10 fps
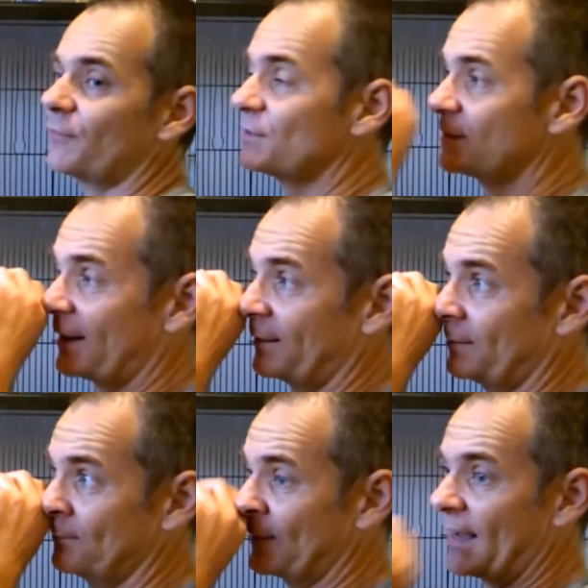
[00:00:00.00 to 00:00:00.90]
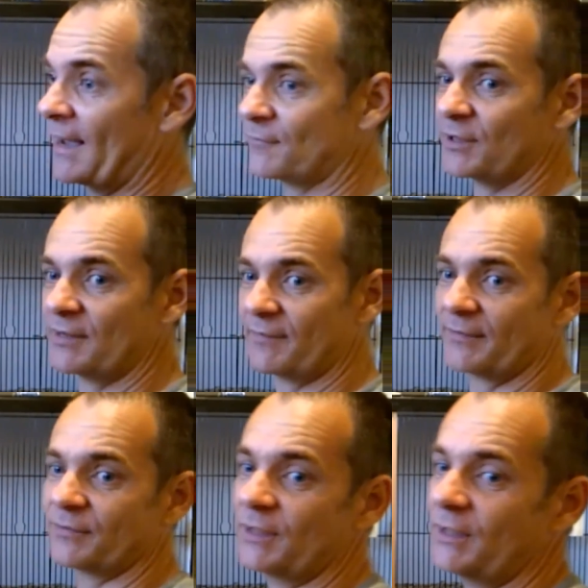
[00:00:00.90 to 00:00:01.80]
first get them, after they've
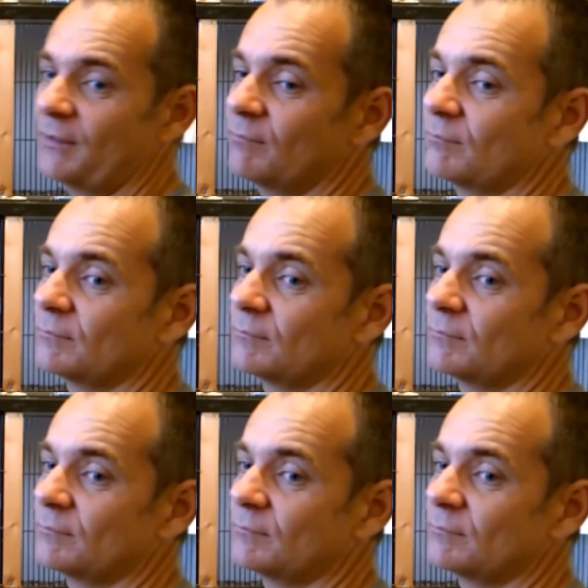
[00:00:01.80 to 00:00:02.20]
had the